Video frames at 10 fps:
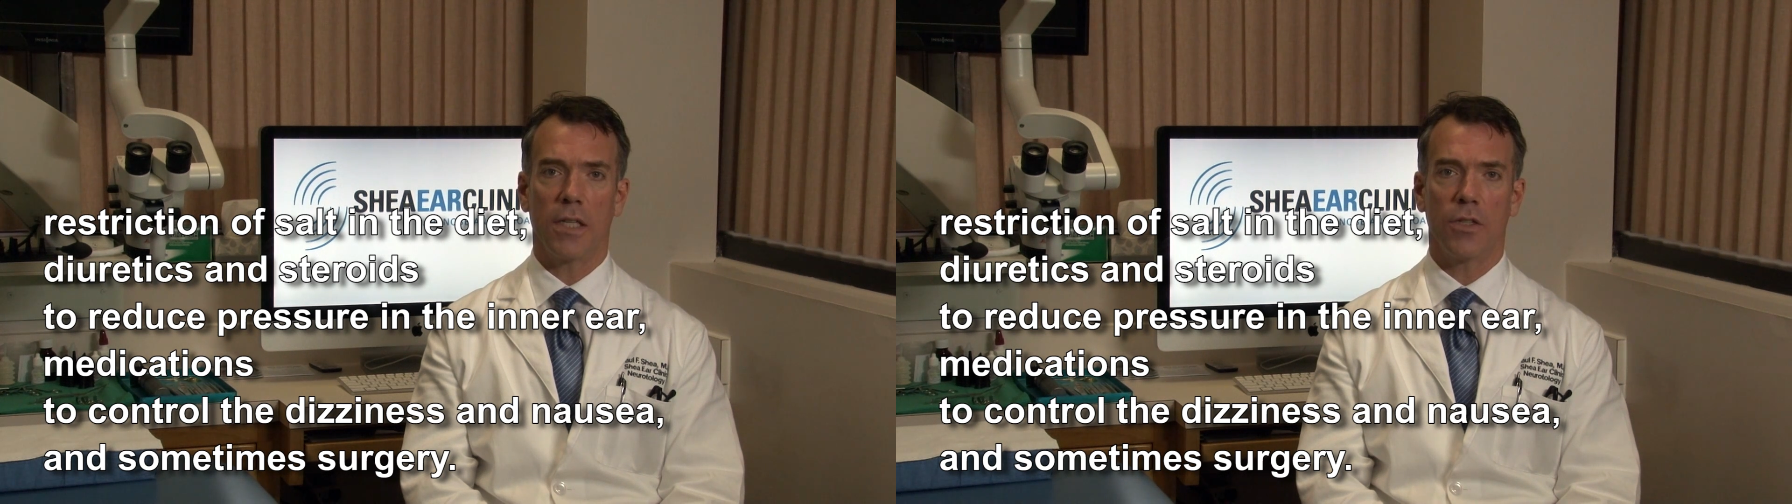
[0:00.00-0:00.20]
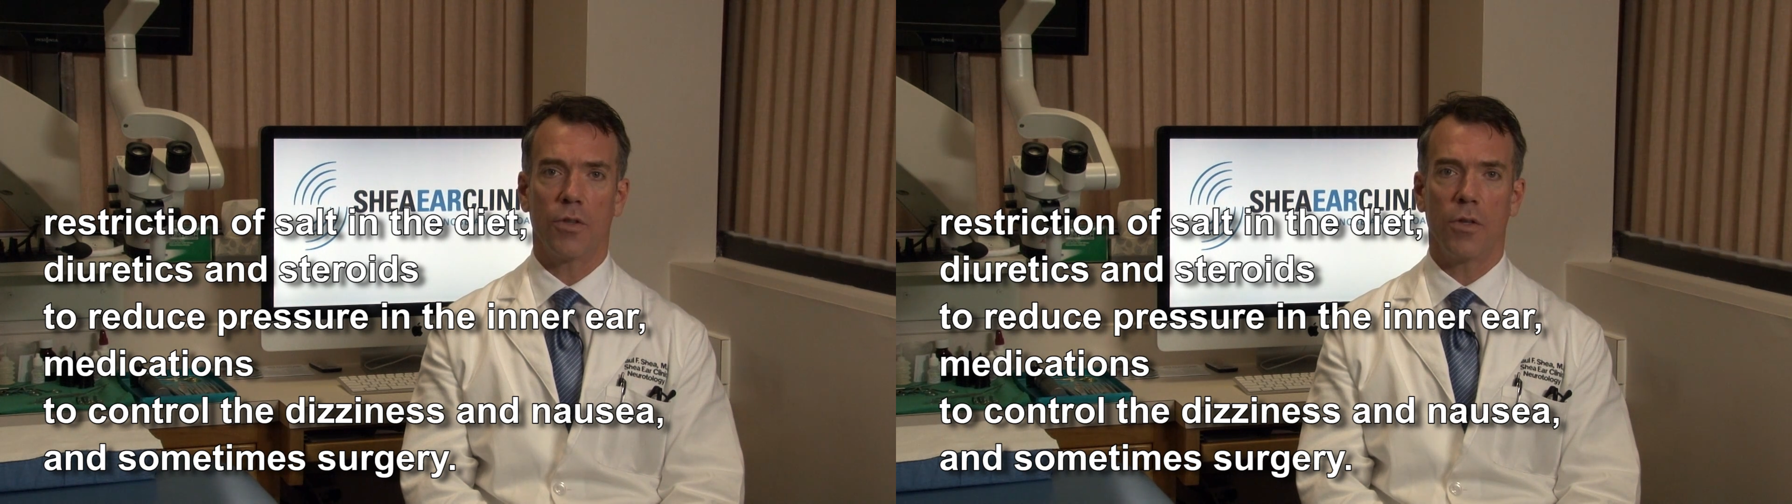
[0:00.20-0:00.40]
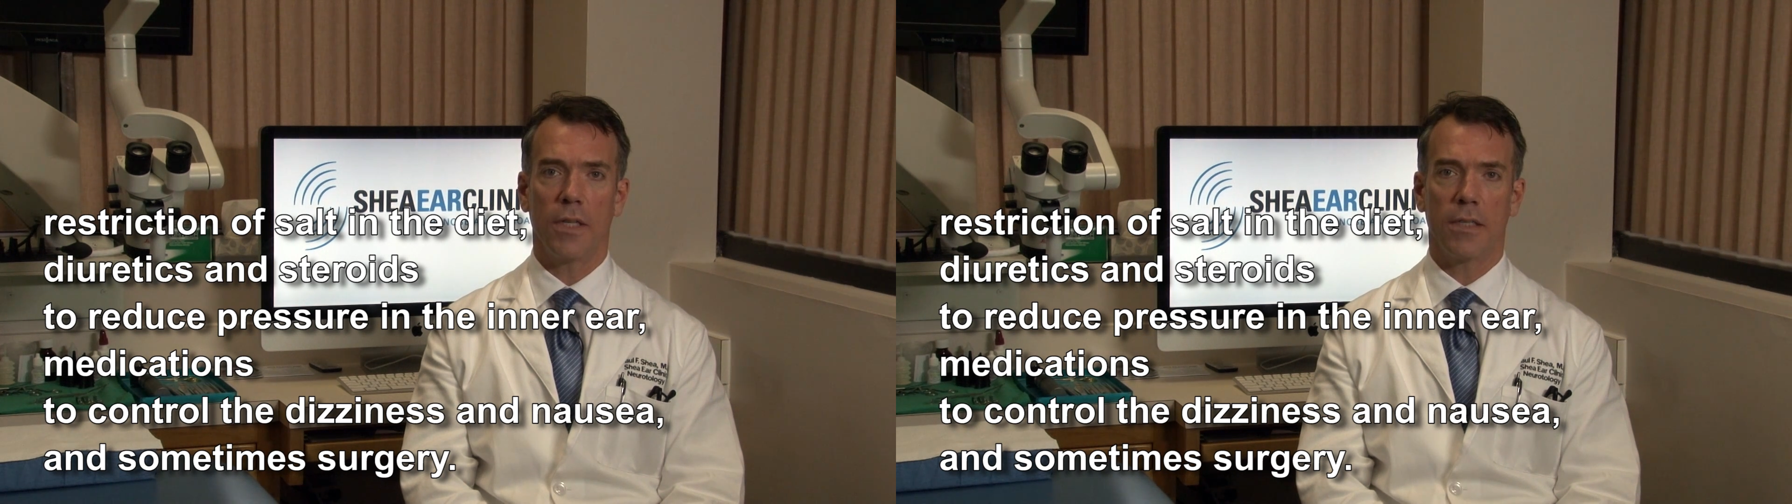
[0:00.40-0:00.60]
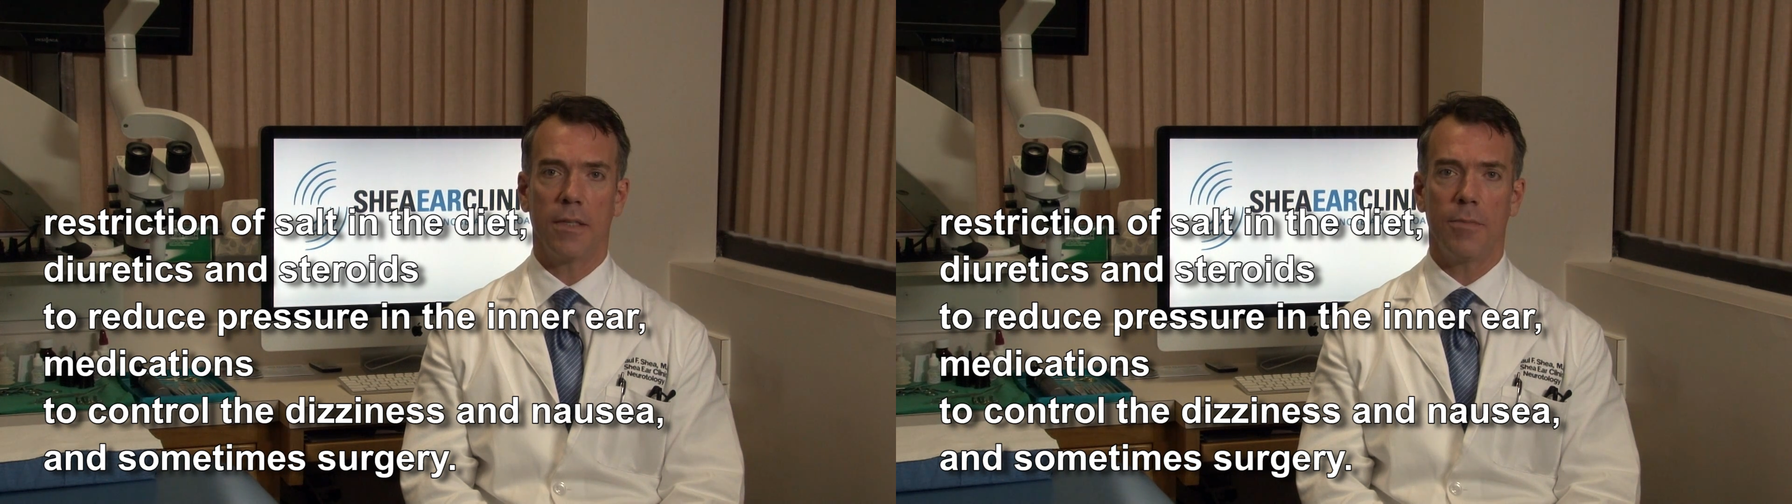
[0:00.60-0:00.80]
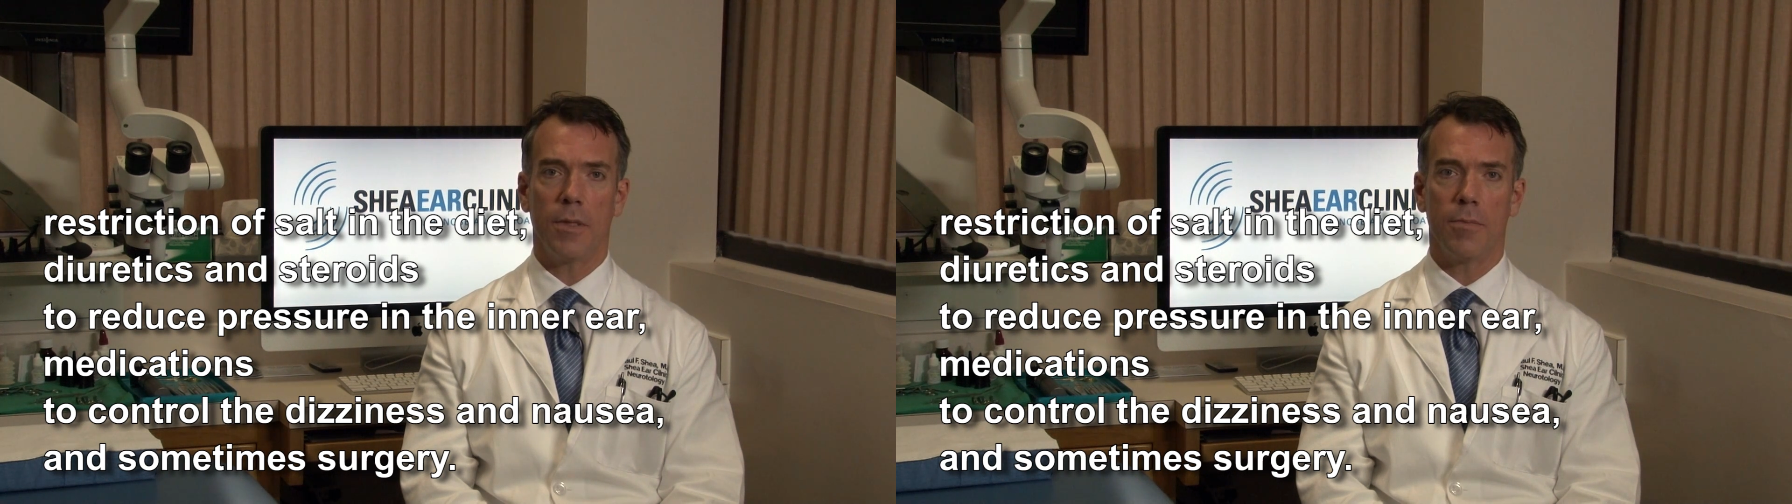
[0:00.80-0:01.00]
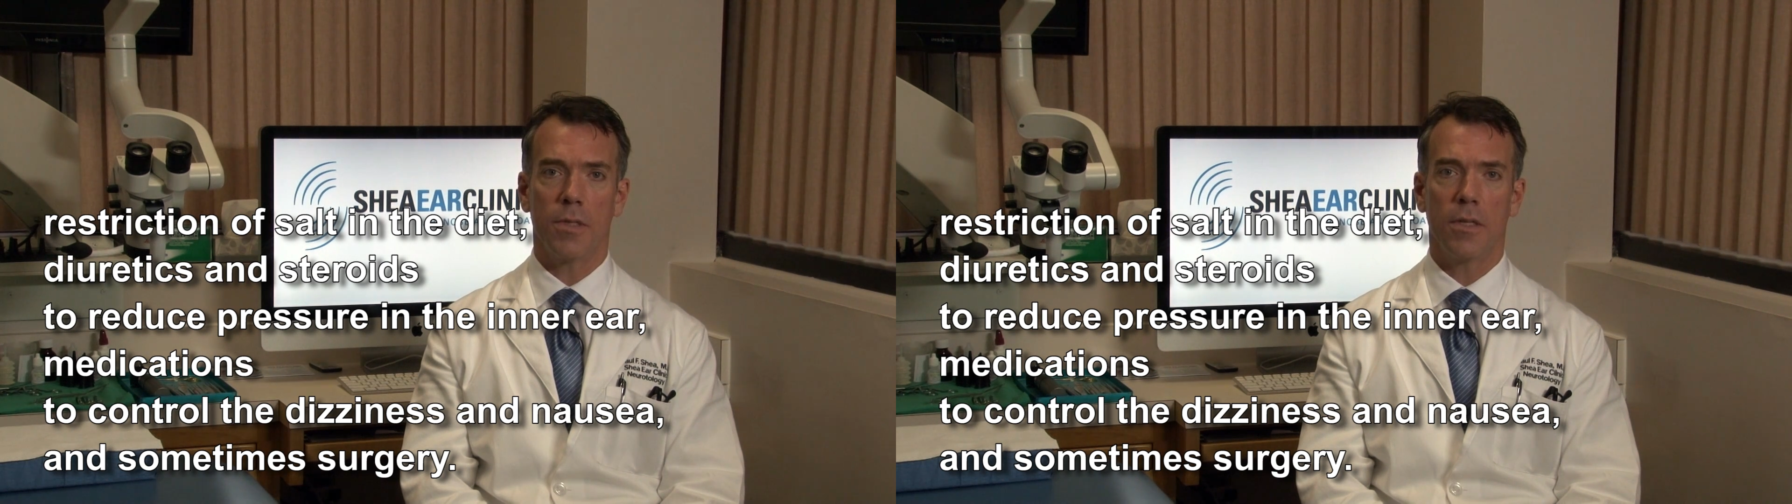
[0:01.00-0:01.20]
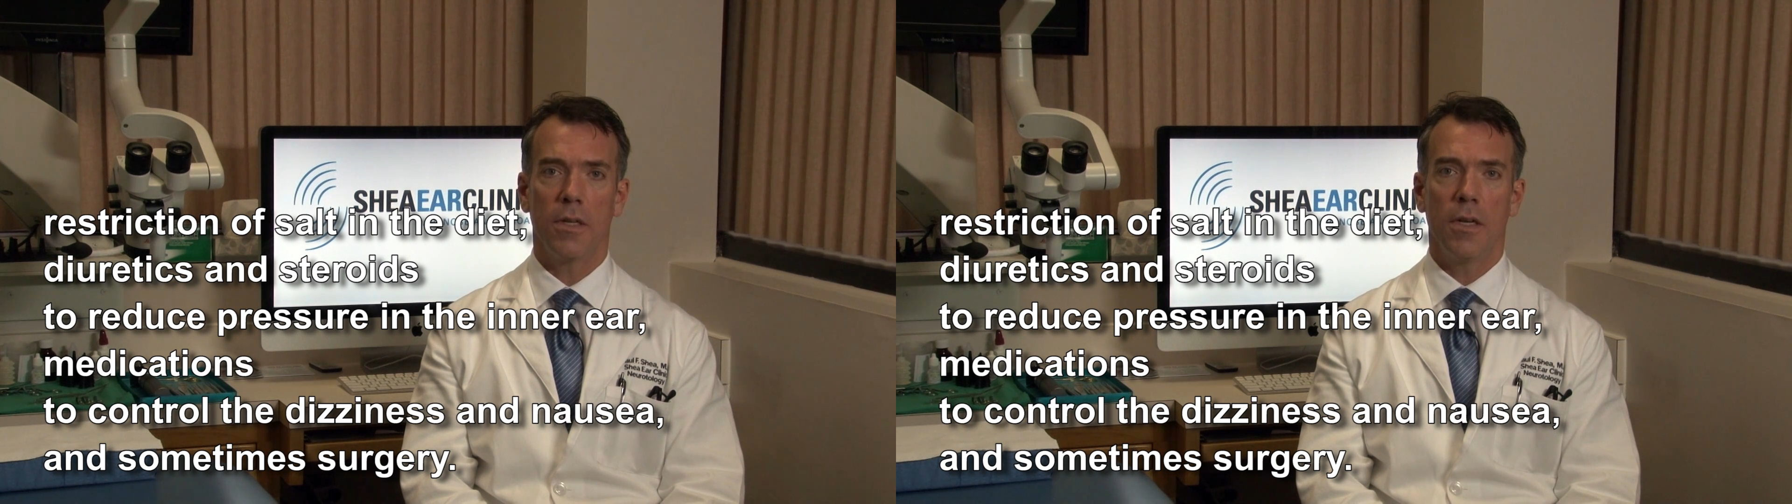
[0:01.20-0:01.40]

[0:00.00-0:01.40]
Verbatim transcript: controlling symptoms,